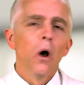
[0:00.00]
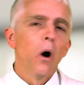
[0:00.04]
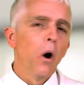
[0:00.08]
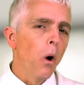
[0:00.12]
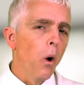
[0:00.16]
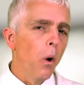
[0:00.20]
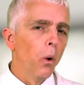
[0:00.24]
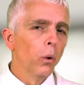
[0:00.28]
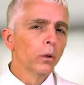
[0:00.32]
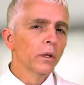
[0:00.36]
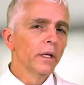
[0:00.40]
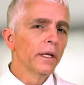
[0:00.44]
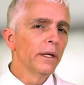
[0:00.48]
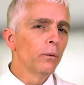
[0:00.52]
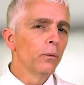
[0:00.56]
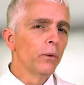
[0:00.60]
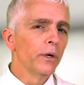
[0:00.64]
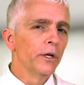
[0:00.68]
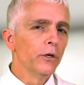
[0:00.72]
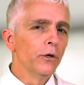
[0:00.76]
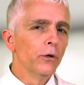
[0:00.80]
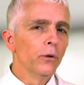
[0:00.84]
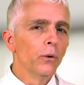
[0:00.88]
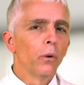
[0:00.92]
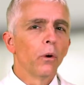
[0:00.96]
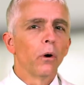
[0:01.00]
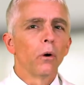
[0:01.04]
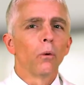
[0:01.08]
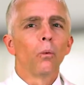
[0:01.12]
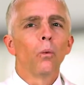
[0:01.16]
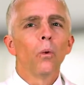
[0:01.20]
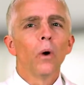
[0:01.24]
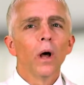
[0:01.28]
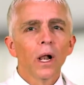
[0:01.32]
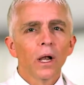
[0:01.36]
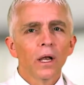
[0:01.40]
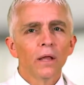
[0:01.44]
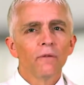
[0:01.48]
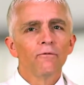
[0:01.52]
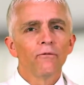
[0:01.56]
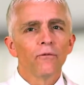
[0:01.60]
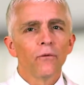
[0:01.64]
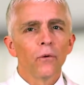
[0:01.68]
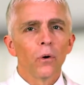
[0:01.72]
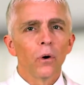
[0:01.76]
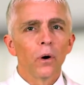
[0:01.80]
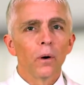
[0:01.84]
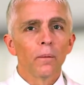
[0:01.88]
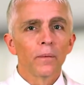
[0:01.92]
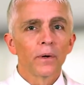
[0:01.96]
Only when you are well
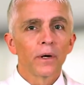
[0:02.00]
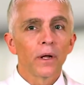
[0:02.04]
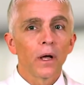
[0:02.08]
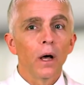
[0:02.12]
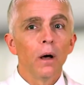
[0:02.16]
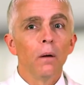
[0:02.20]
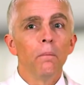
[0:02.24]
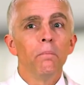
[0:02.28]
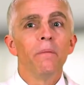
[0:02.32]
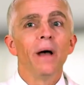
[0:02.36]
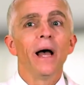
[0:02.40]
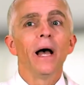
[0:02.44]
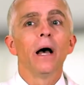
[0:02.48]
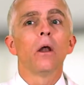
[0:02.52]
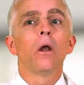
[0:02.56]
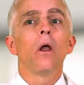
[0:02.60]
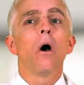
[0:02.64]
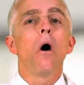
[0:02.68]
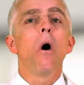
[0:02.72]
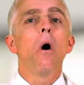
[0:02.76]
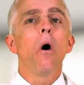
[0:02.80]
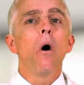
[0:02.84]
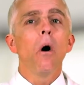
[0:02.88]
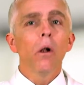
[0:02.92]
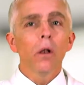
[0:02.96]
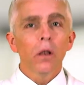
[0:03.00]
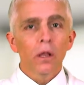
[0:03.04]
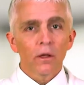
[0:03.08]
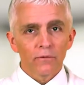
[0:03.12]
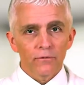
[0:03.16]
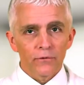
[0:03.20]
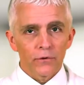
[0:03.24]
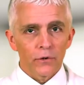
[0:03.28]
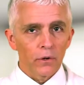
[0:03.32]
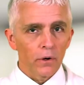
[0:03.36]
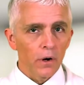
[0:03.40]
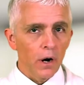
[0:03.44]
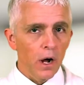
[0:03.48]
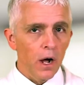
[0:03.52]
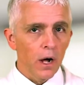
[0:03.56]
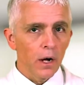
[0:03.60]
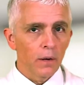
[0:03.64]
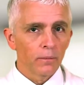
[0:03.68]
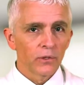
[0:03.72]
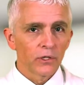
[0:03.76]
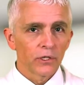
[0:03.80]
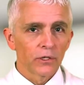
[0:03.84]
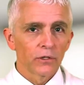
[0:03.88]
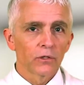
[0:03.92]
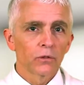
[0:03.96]
informed about all of your
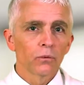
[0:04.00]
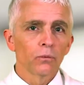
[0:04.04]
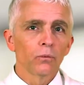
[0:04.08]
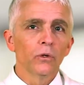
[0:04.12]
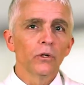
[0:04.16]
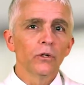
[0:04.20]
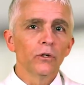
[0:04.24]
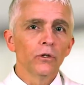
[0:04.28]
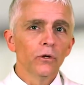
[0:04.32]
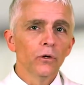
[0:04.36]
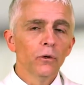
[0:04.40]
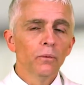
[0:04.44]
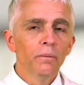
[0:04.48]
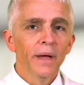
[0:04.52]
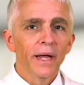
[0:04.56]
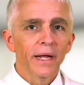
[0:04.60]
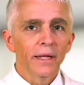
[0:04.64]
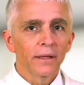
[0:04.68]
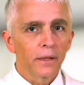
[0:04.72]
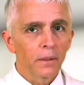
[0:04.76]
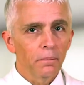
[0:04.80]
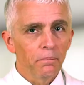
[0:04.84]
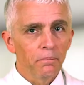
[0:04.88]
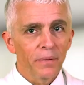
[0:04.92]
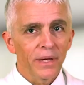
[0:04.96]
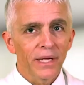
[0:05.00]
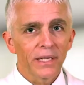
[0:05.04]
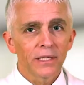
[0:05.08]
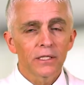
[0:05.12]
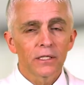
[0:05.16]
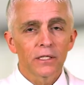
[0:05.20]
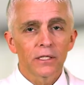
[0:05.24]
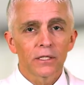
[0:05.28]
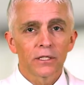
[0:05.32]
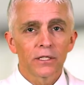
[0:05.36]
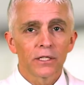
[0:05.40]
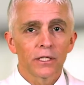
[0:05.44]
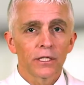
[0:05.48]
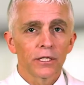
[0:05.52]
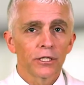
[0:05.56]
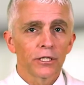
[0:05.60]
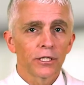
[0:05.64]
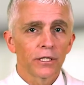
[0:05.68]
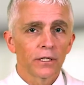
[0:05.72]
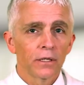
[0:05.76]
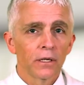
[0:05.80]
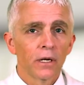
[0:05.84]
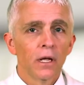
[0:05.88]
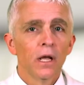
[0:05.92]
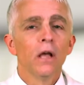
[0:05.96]
options will you make the best
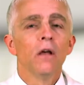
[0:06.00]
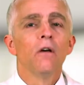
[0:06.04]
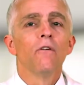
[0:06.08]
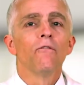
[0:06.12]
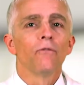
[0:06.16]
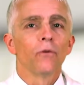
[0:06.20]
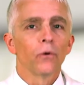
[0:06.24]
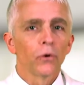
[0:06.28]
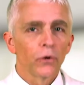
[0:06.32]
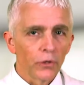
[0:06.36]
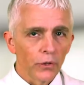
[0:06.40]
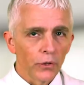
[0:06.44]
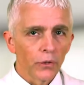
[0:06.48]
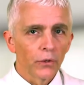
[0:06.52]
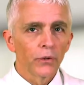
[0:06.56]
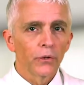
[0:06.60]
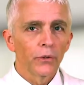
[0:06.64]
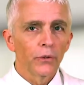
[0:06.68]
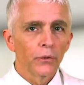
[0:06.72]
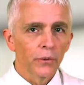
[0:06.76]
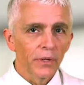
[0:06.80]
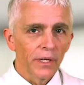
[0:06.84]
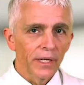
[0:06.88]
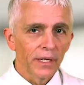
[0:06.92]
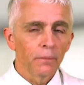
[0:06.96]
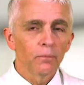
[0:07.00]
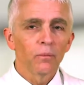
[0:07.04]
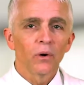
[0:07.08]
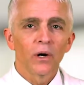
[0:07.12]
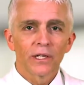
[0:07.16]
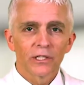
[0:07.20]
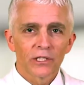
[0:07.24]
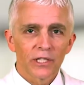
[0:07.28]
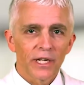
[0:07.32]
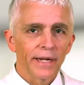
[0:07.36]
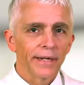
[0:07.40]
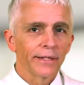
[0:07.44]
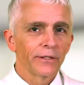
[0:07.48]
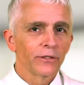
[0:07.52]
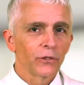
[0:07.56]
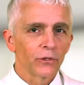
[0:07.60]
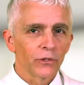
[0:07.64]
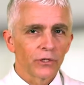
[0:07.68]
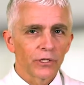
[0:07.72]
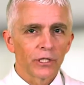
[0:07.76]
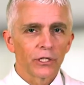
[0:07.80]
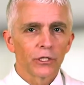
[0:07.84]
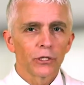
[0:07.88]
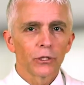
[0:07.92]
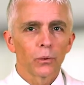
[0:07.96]
decision for your unique breast cancer
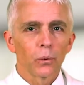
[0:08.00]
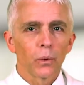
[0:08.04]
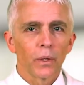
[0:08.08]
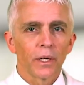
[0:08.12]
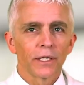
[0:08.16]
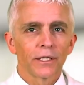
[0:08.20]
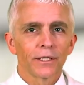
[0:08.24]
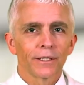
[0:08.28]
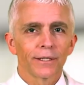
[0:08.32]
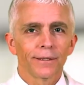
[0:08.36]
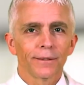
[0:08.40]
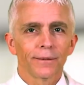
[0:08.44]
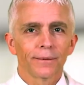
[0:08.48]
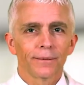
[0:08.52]
situation.